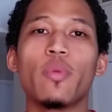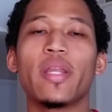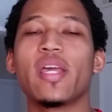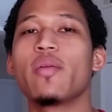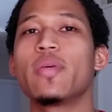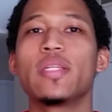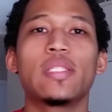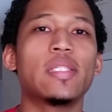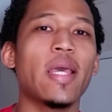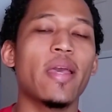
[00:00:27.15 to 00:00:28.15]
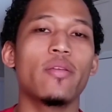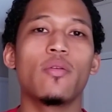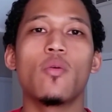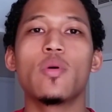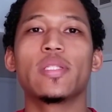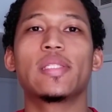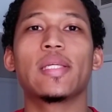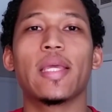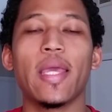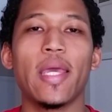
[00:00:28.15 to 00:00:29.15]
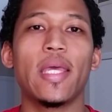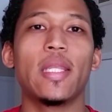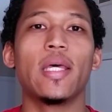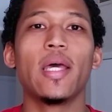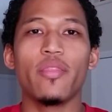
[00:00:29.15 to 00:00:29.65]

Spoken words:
My name is Daniel once again.